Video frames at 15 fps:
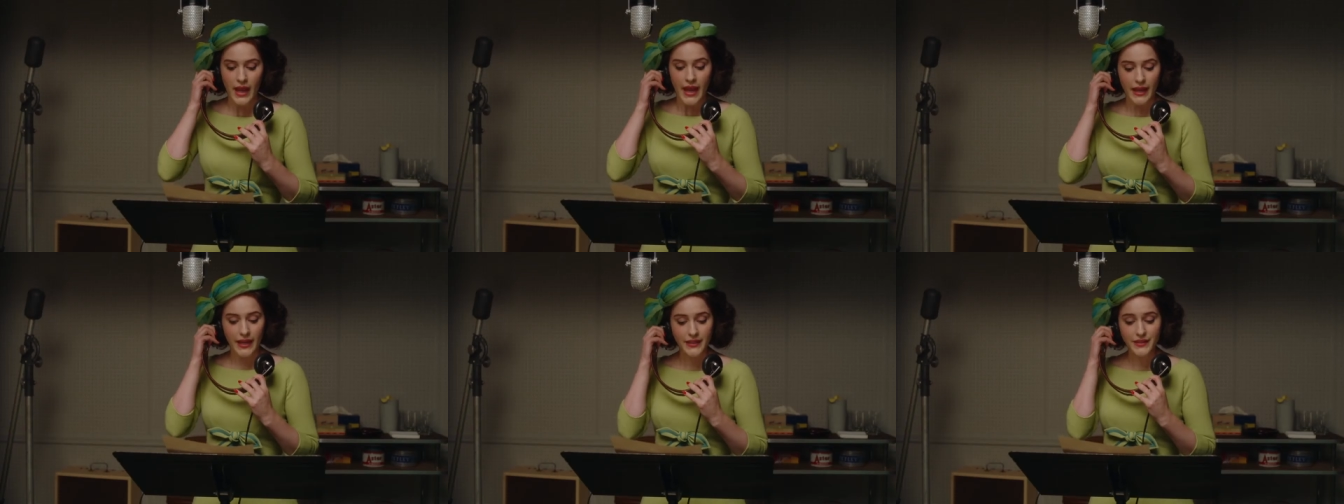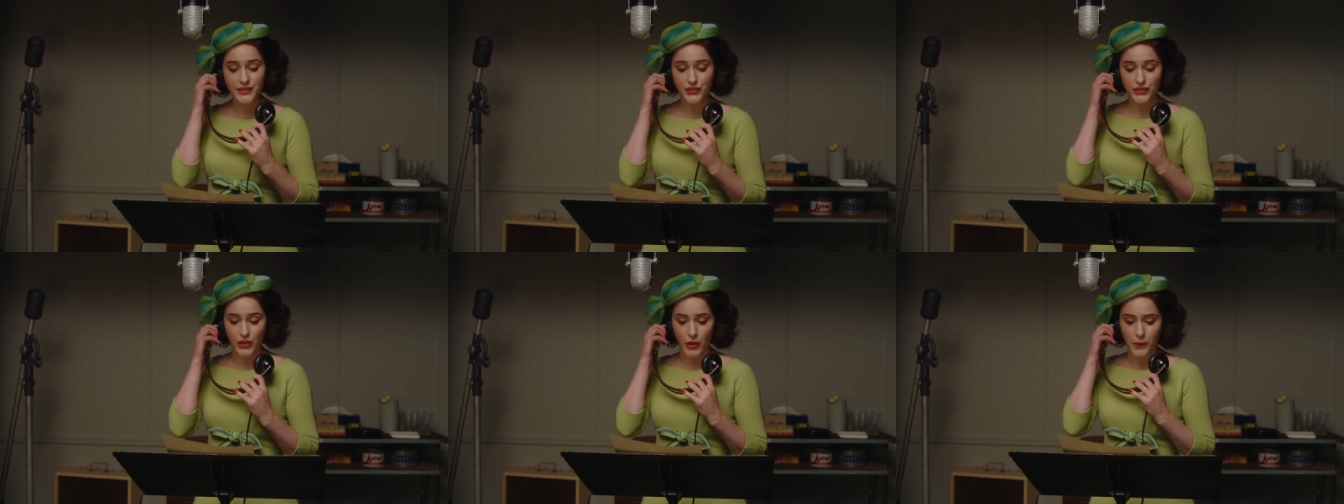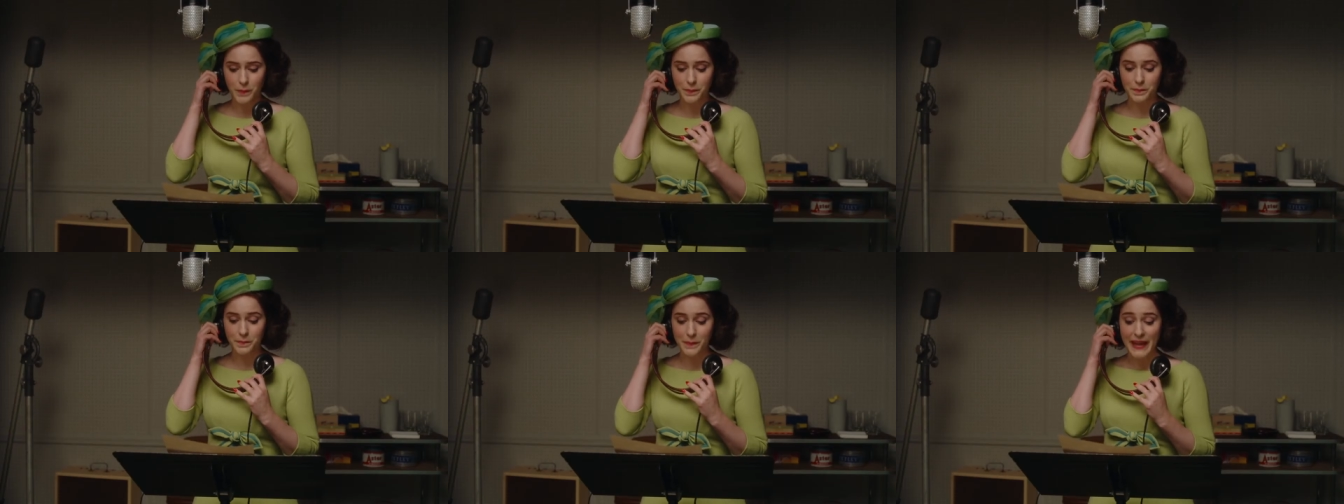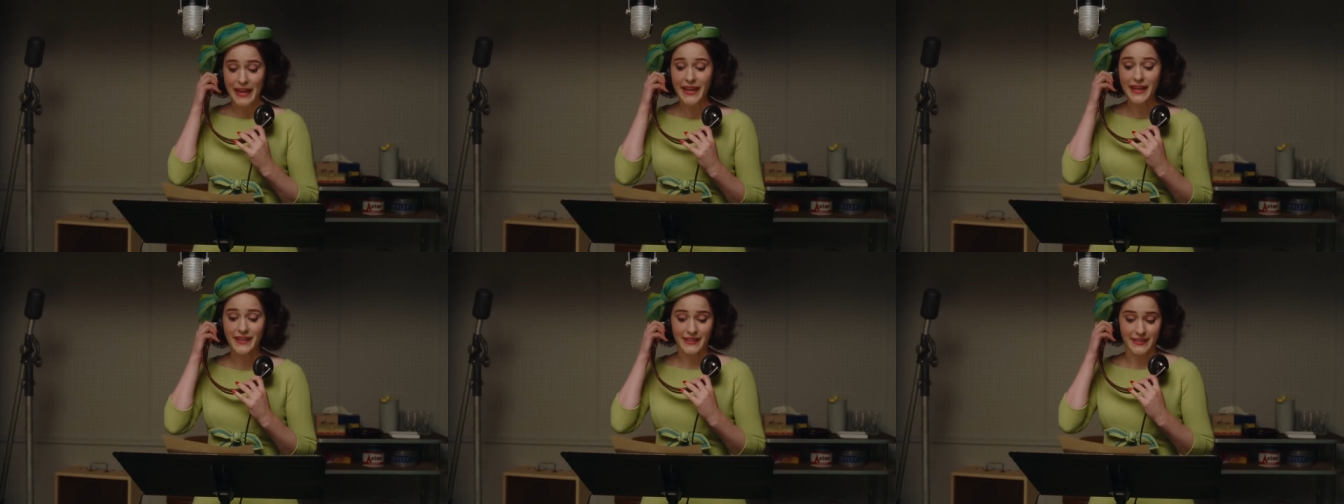It's so
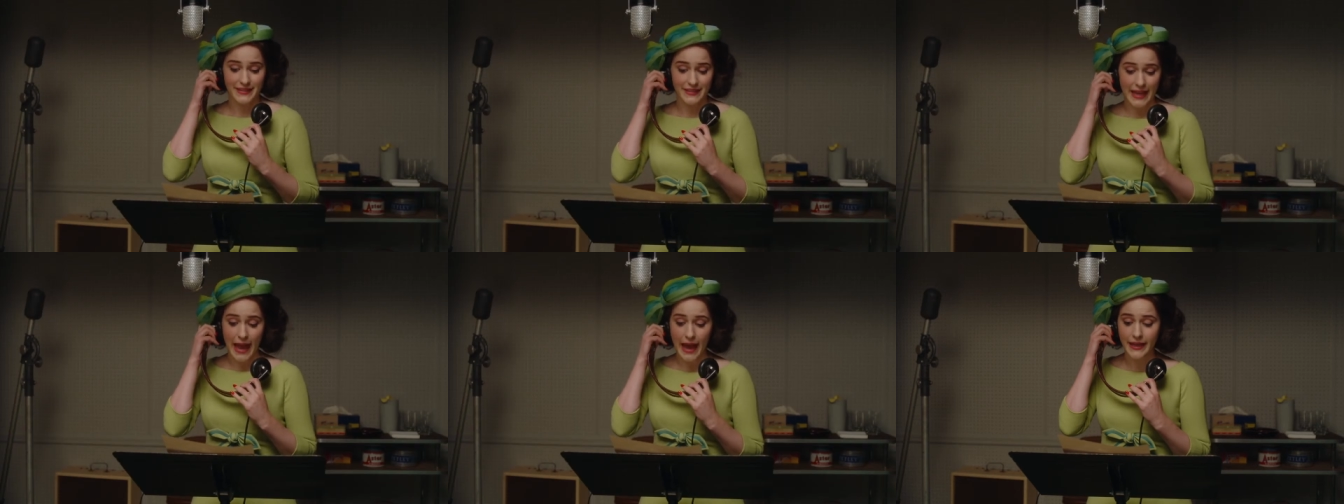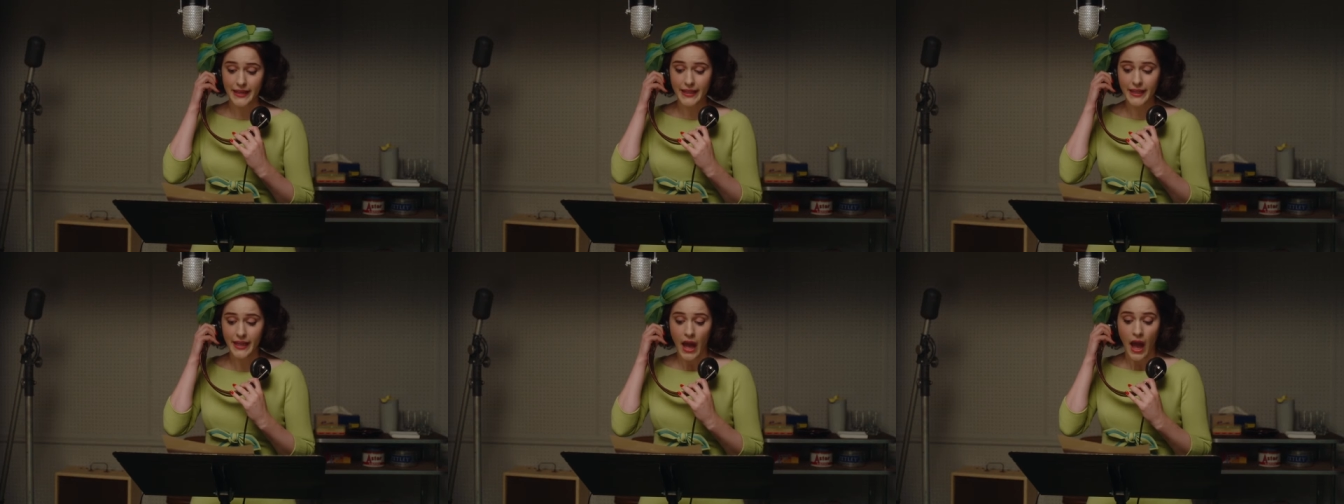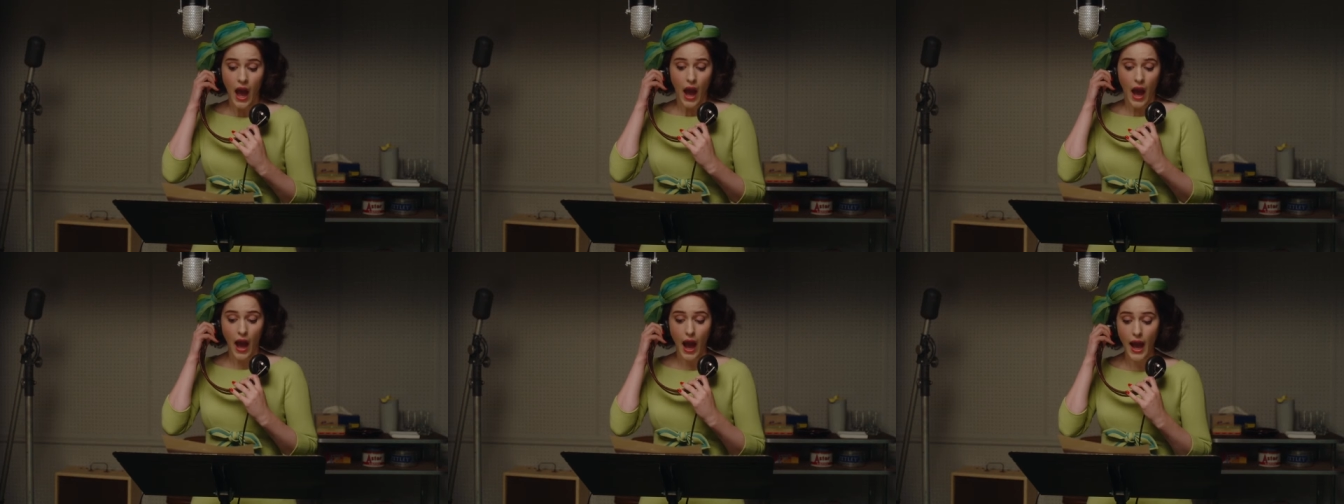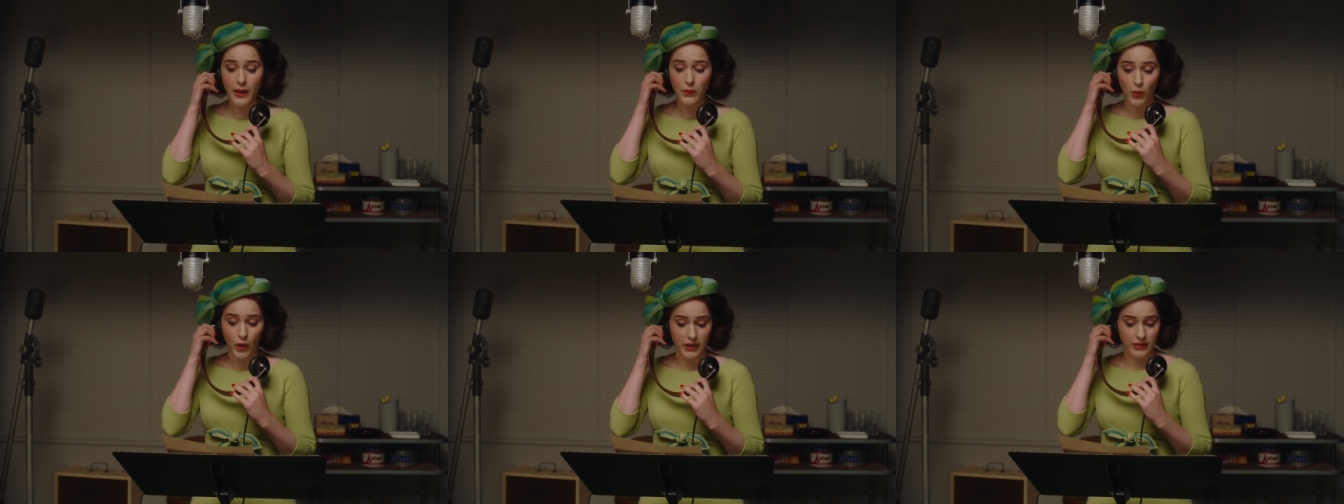big, Daddy.
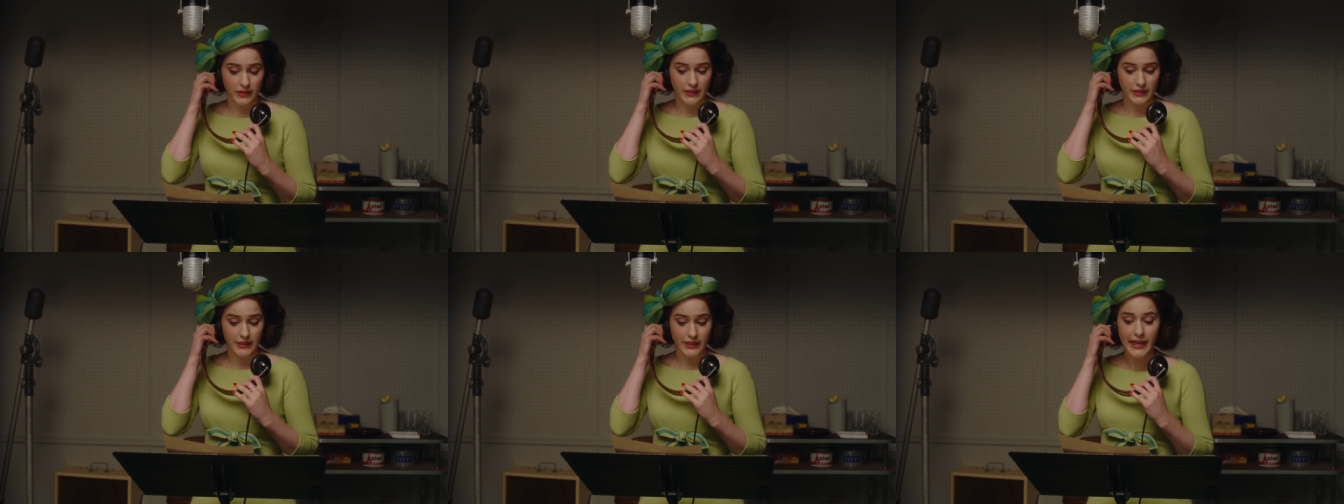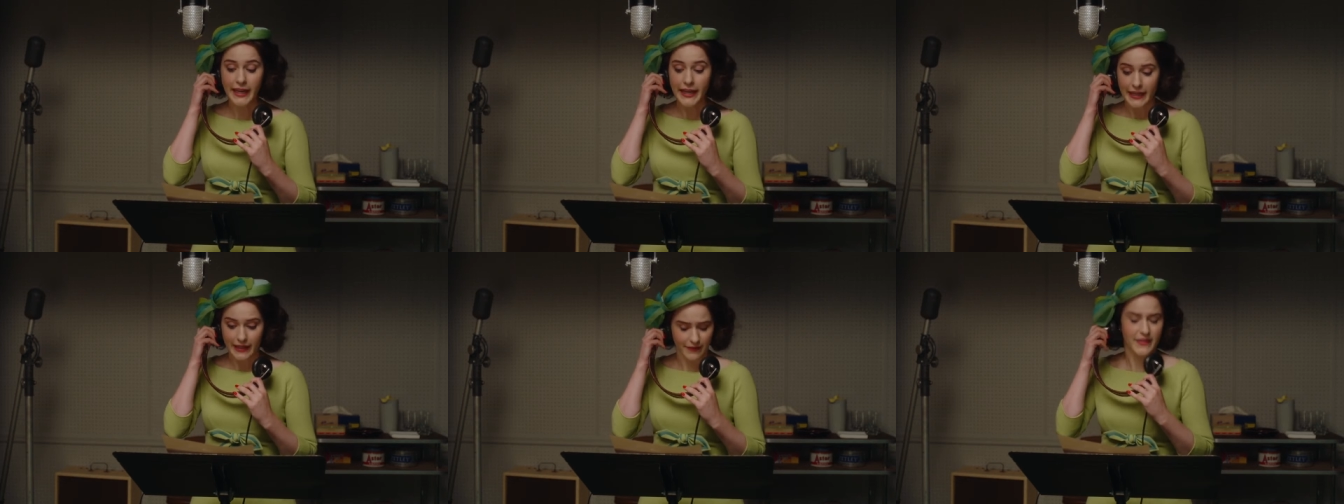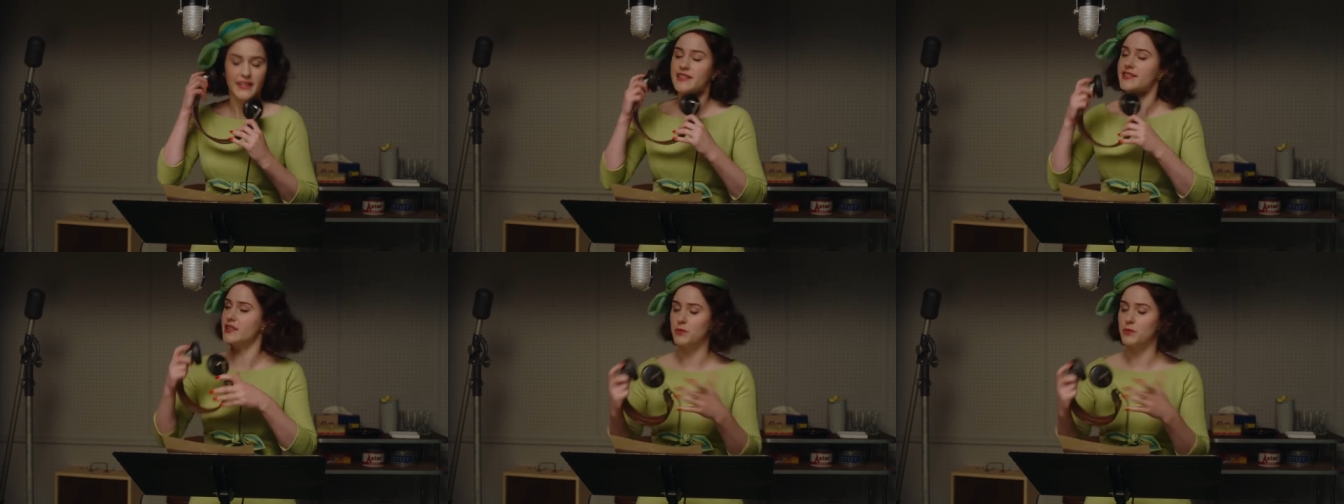I want to lick it. This is